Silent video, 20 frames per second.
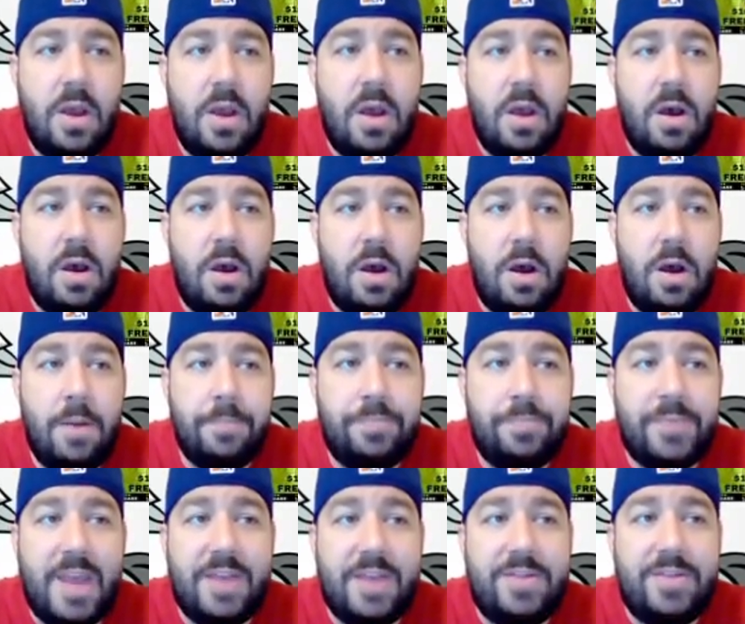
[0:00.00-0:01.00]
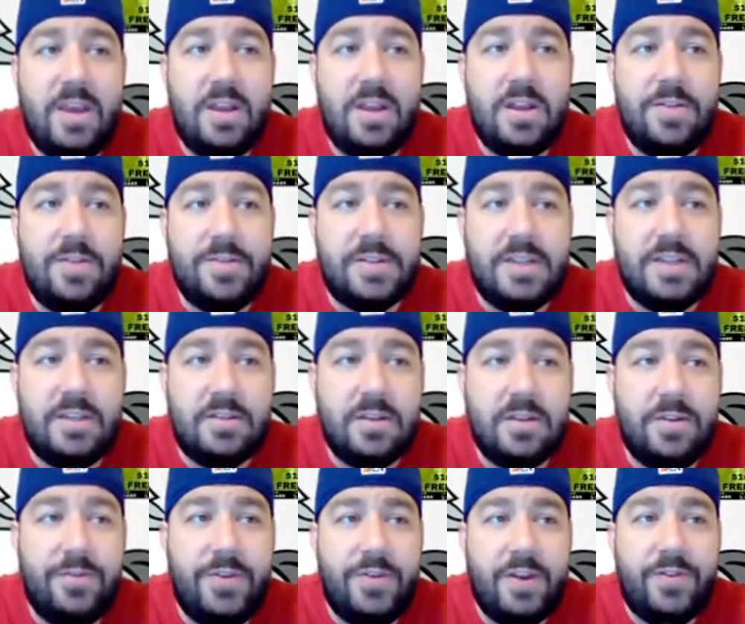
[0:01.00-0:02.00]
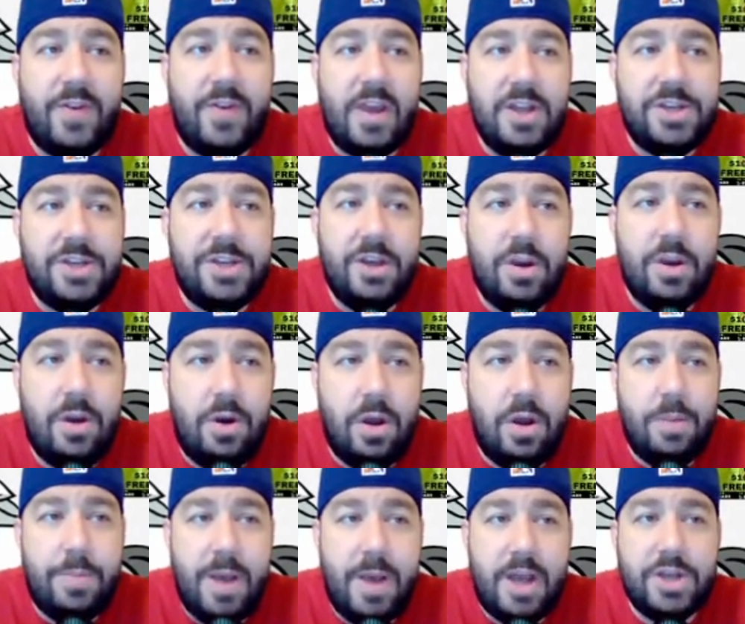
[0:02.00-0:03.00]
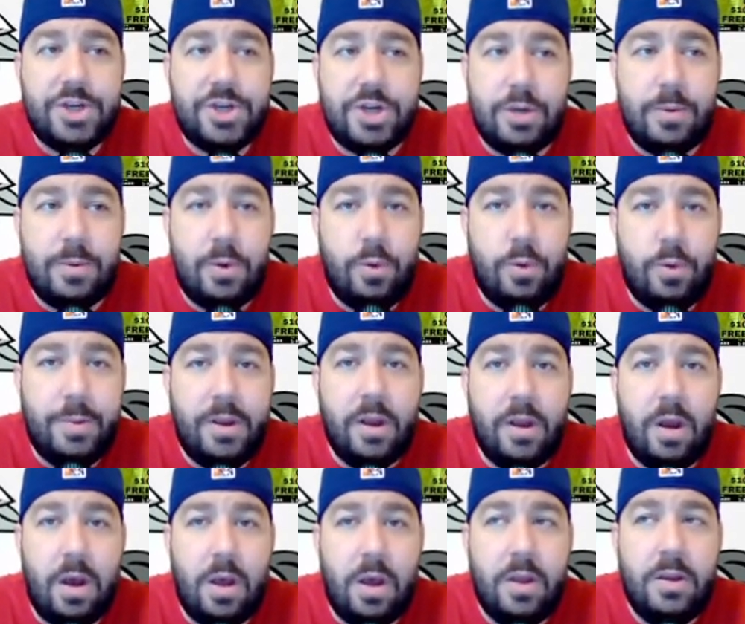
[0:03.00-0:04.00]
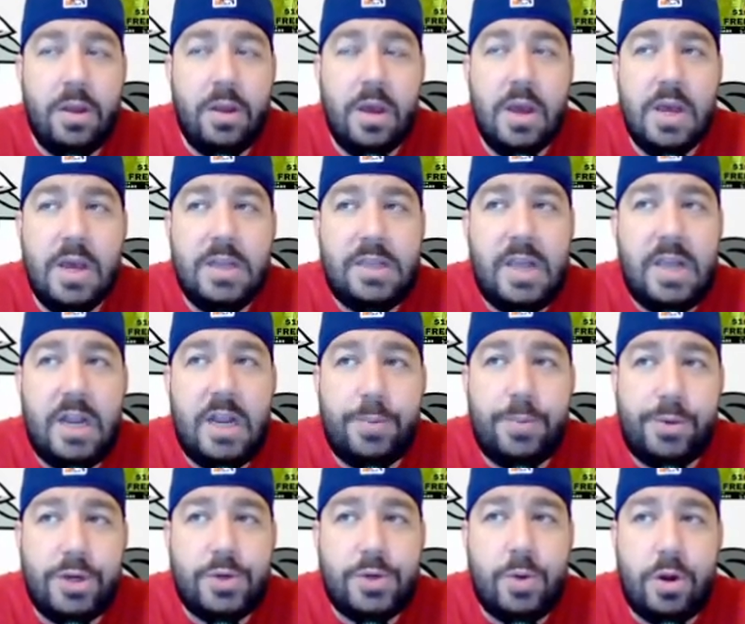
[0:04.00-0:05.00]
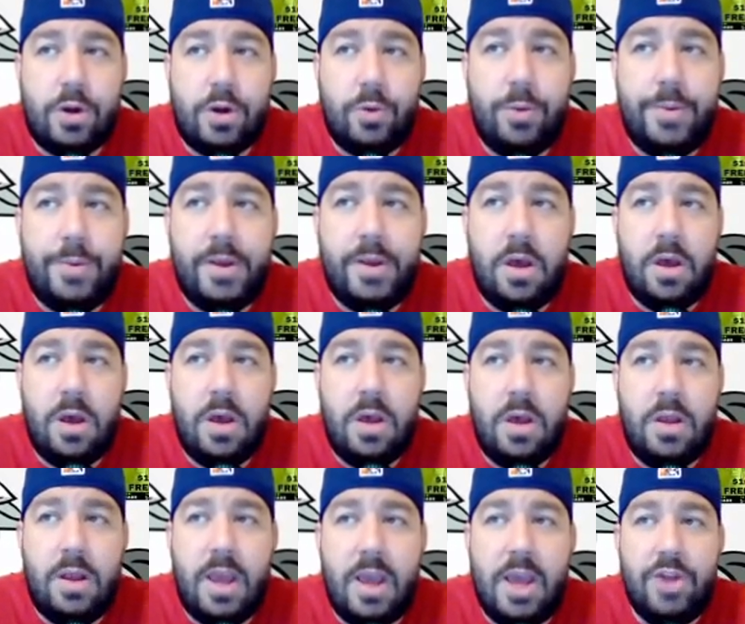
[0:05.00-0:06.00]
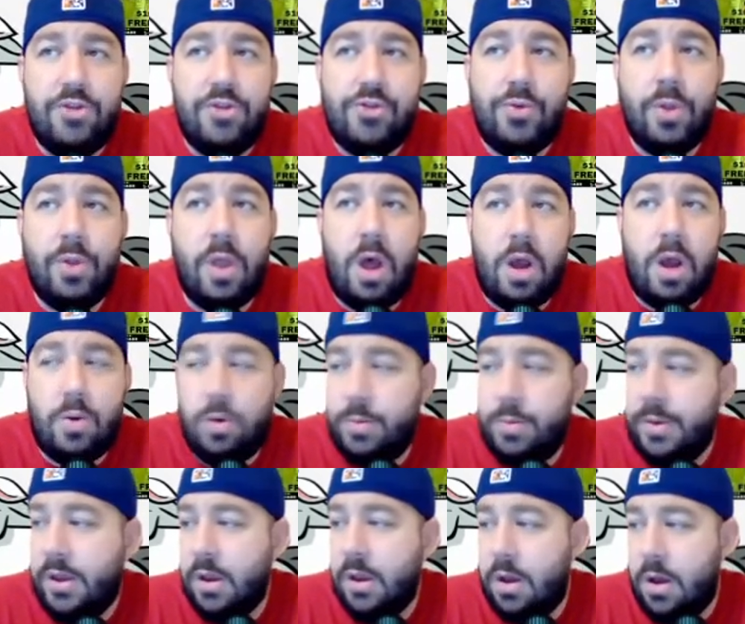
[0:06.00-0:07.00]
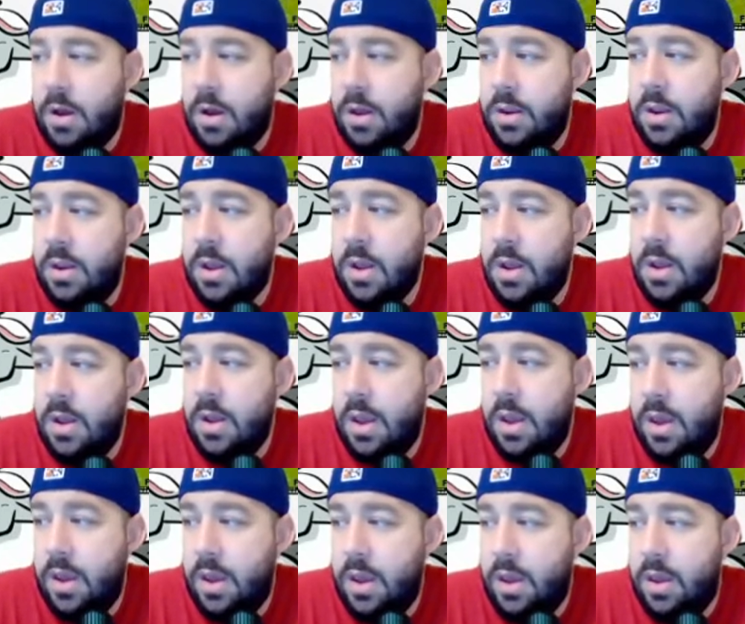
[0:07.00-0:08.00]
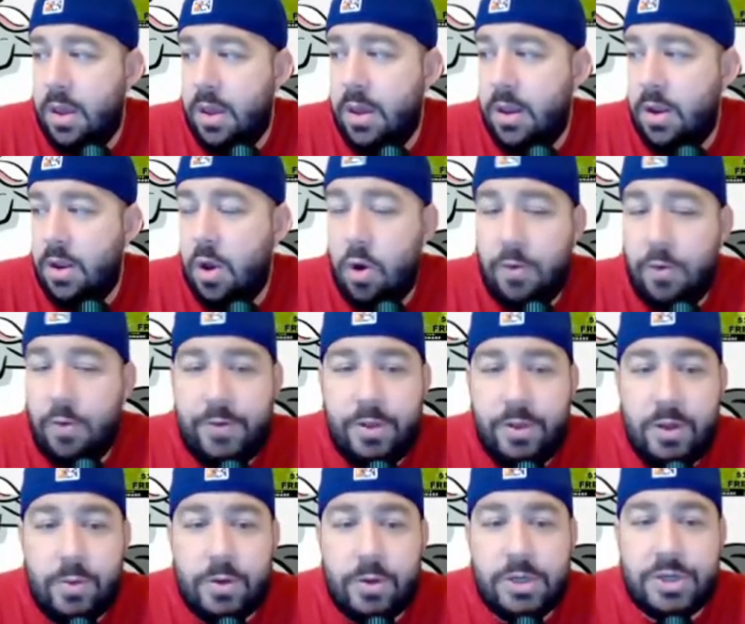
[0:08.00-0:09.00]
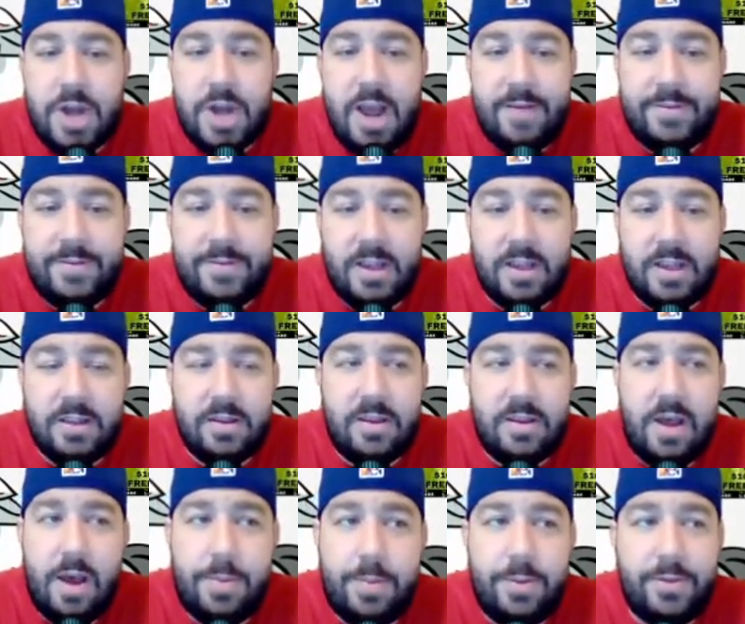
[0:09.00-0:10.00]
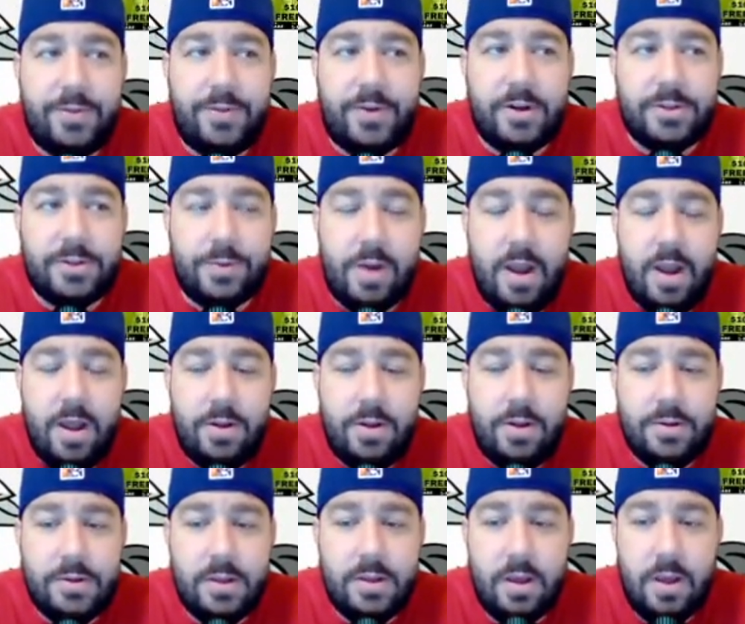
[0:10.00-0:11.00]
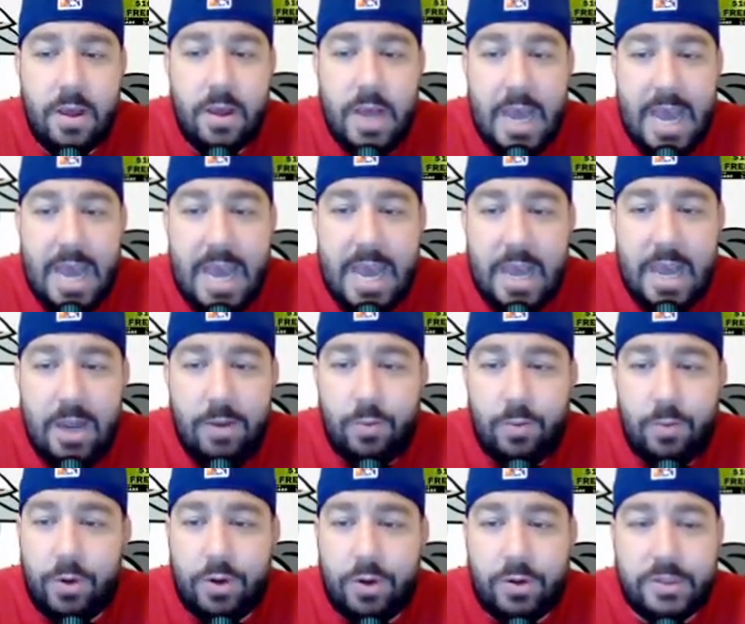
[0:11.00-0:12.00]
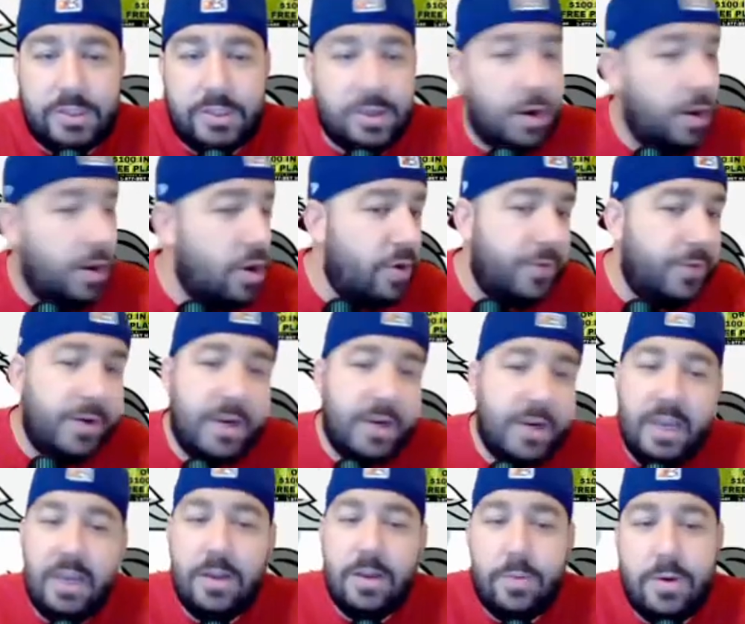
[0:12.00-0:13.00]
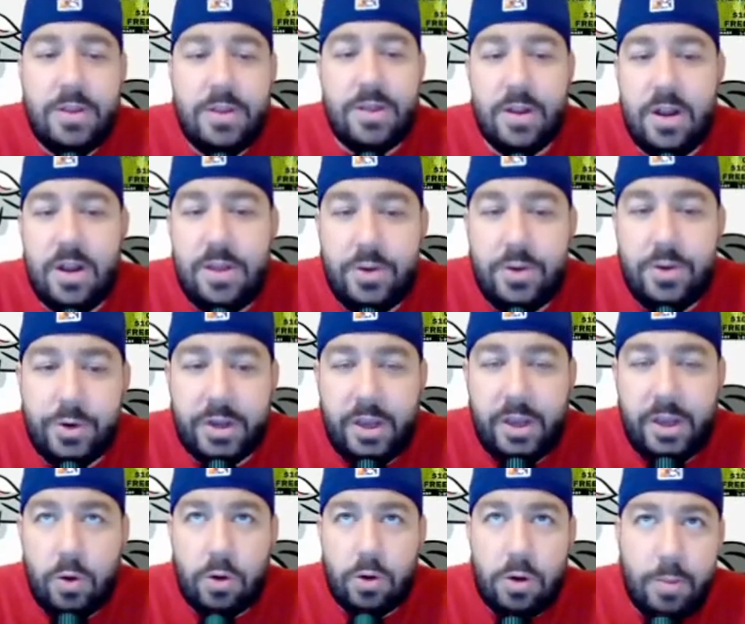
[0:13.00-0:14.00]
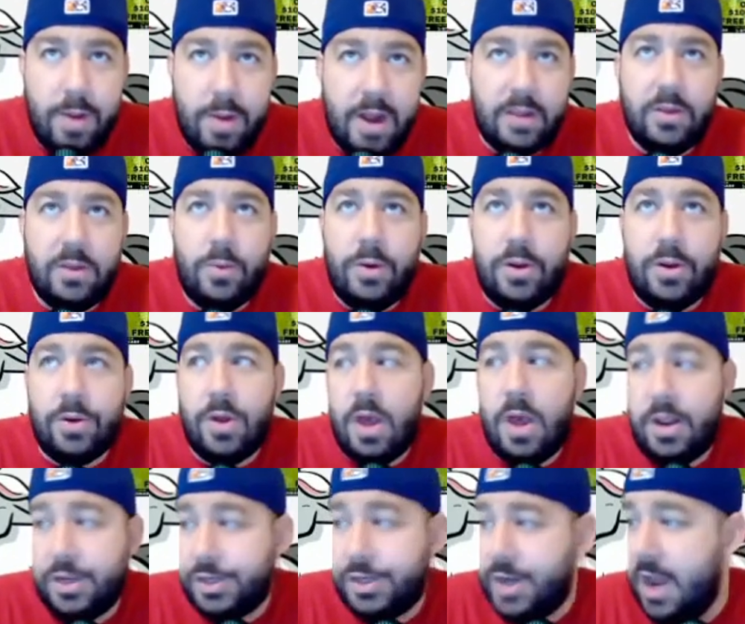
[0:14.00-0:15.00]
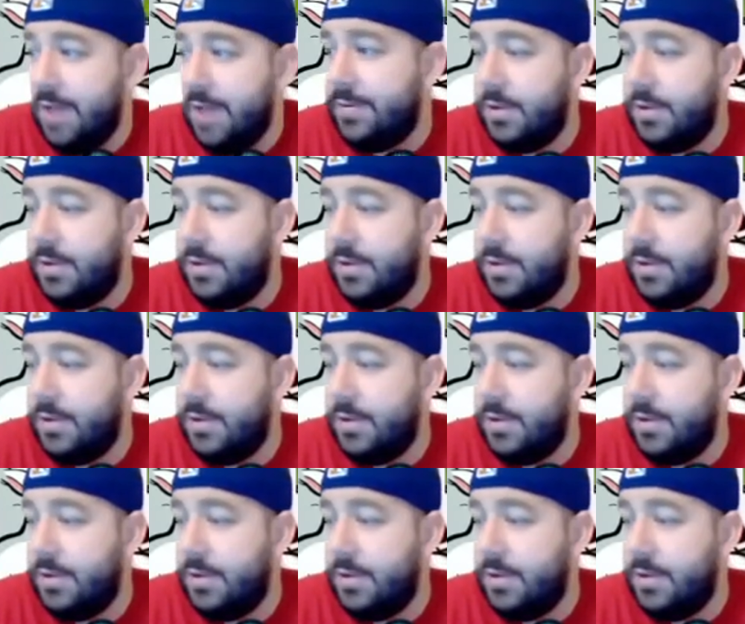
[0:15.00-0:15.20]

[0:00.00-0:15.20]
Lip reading: At the end of the season, Vic Fangio and Pat Shurmur will be gone. Teddy Bridgewater will be gone, and Drew Lock will be gone. And hopefully, we're drafting in the top of the first round, and we'll start over again with another rookie quarterback that we don't know how to draft.